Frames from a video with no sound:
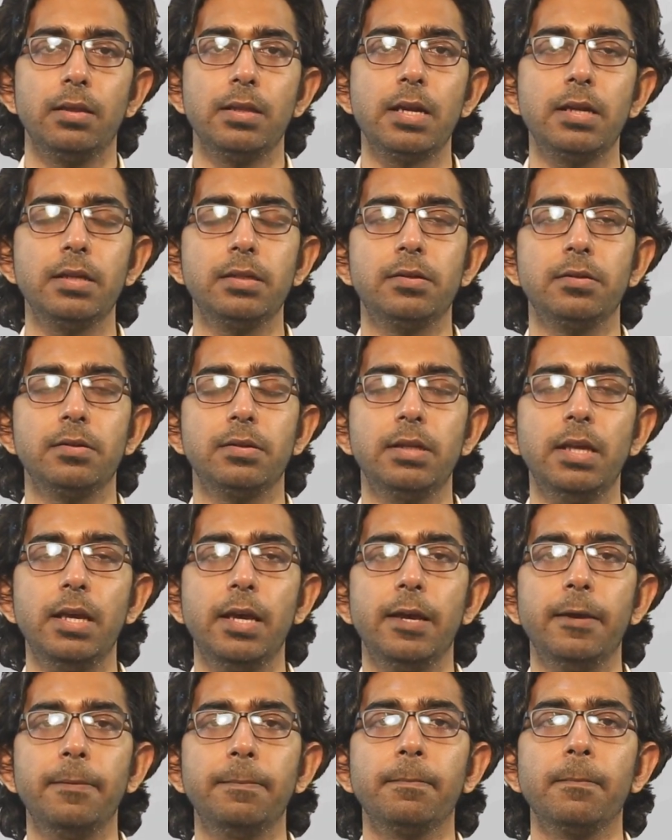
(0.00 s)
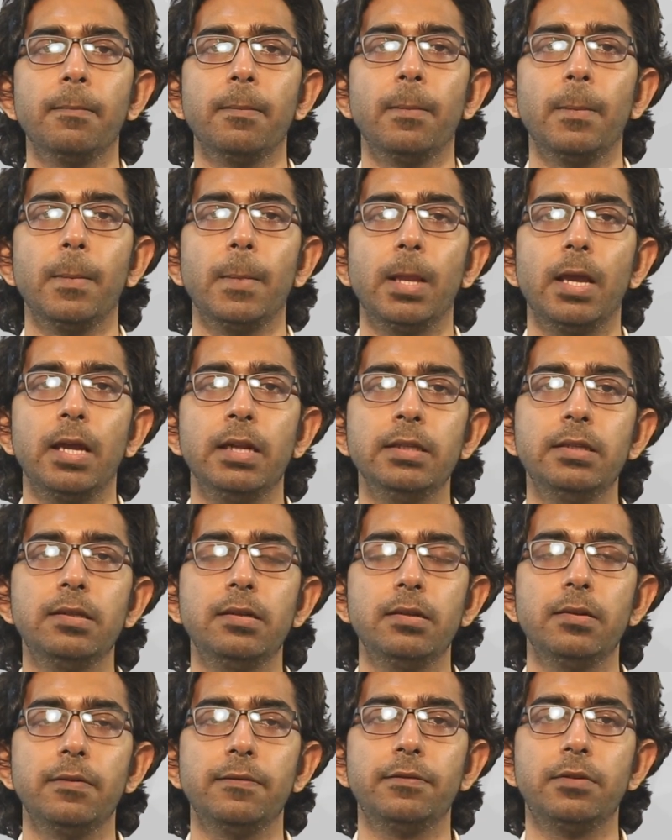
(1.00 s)
That is to say,
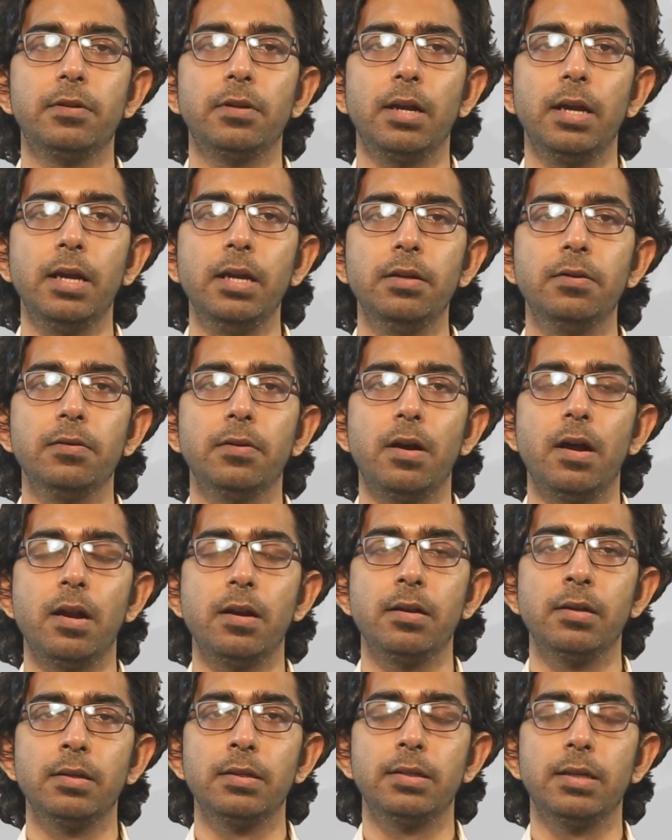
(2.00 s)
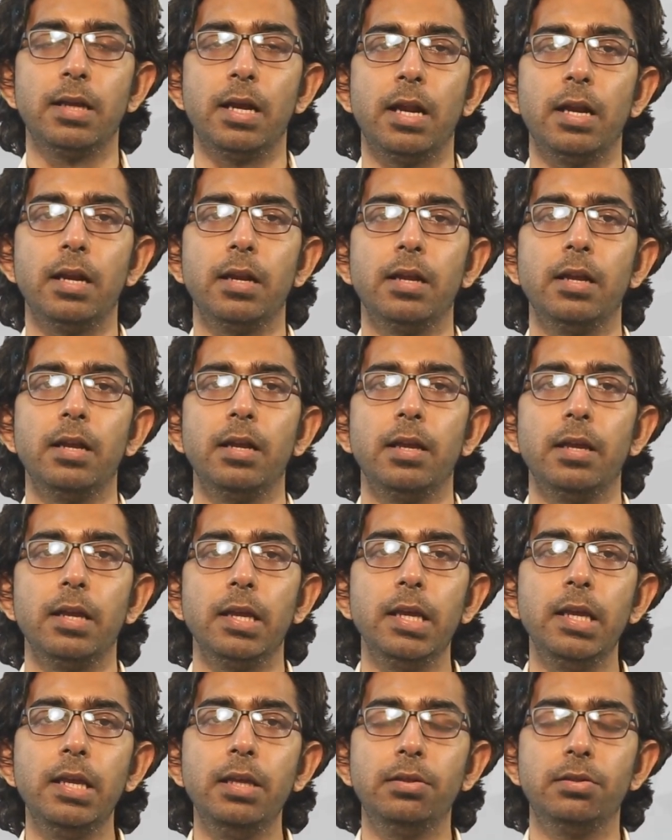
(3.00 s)
instead of trying to understand
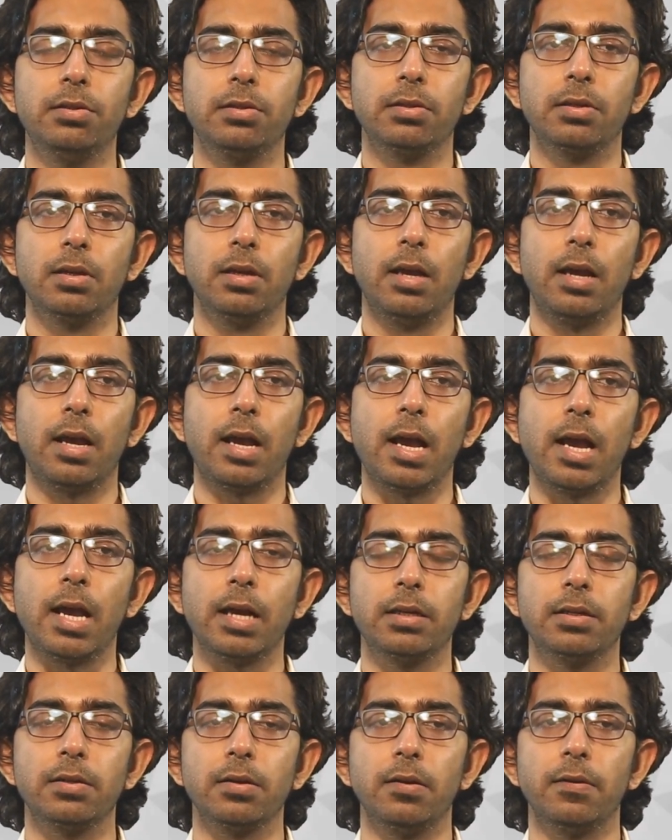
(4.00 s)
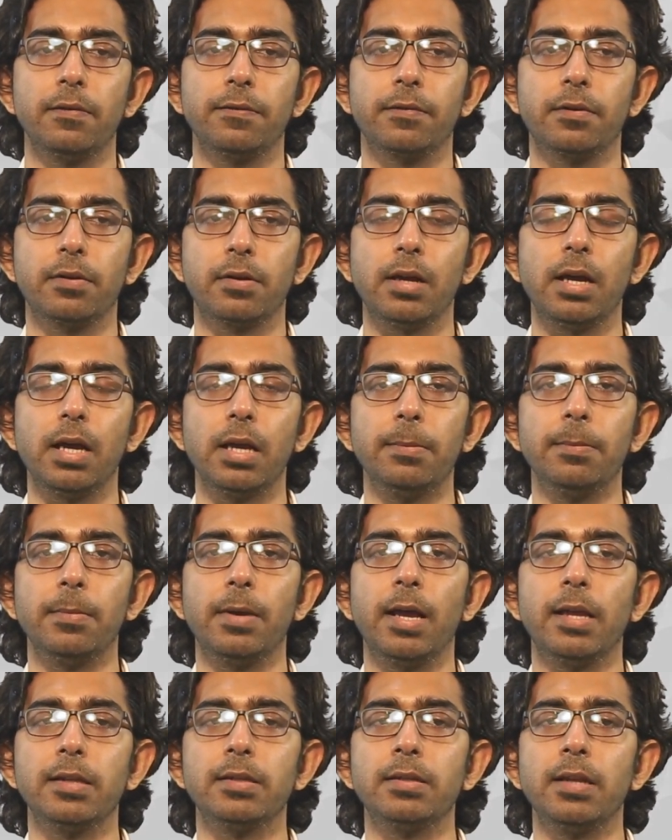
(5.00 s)
each act of
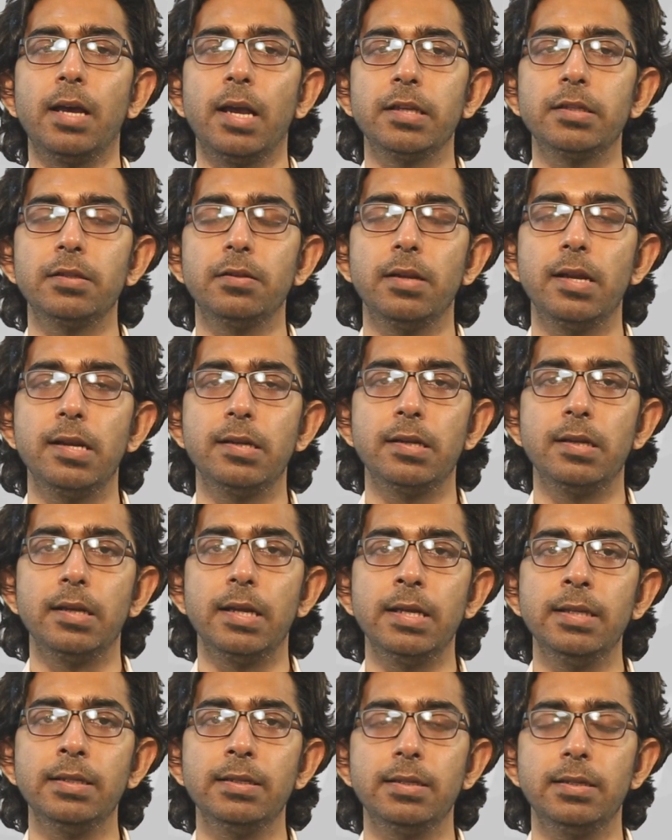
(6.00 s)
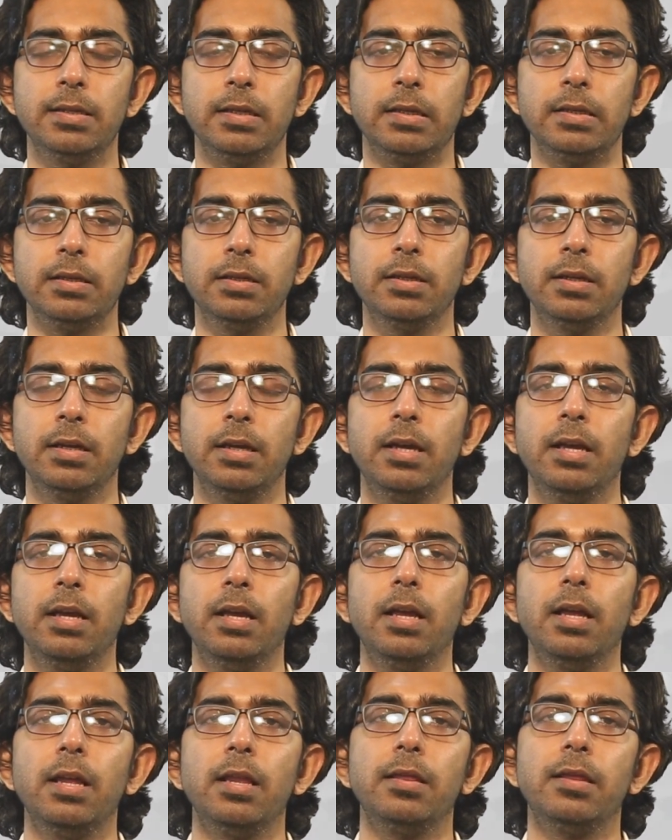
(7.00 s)
crime as an isolated incident,
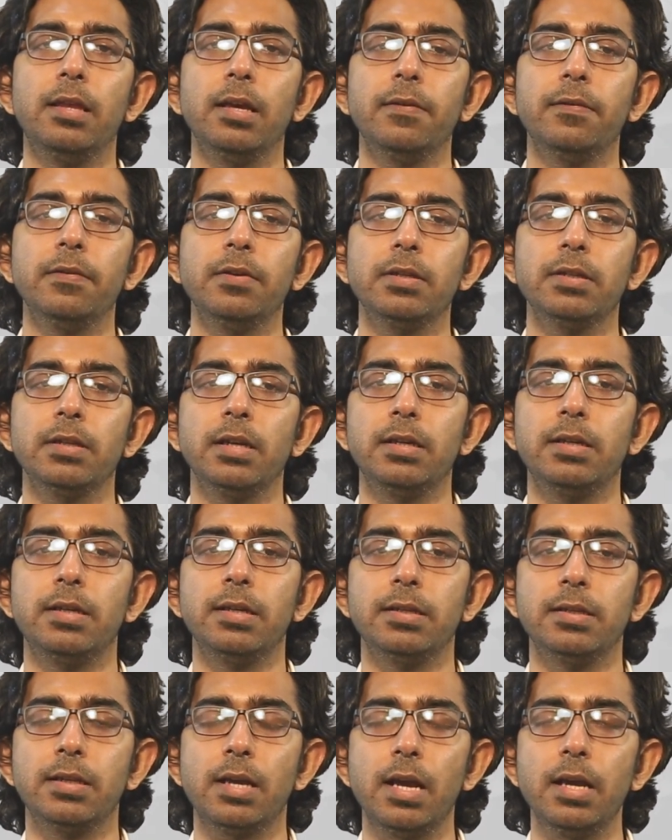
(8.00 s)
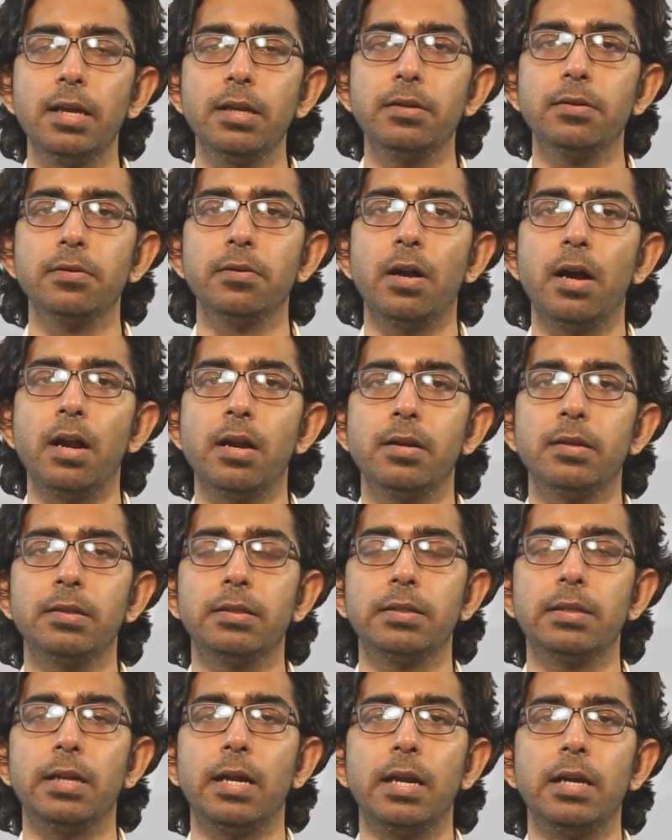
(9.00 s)
there was a desire to
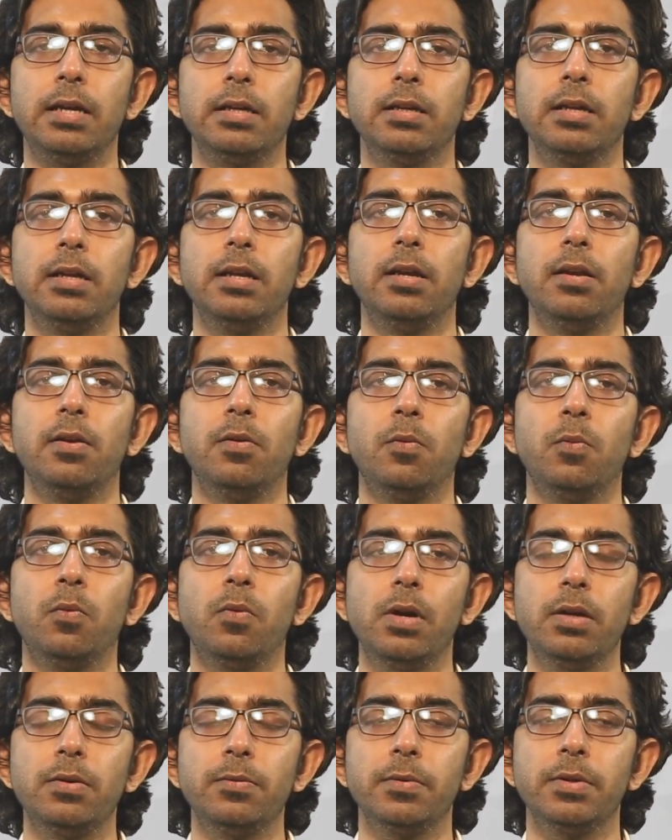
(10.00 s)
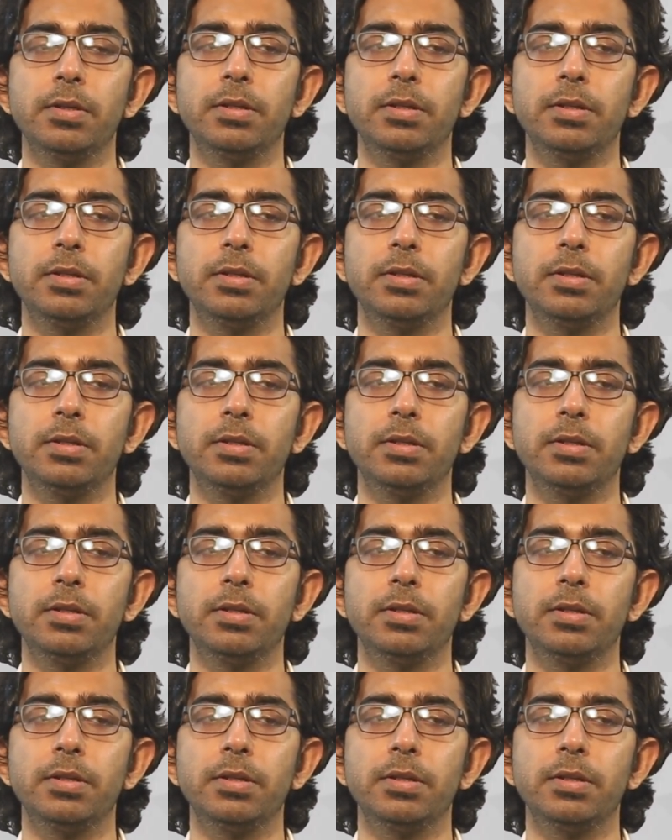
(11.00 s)
understand what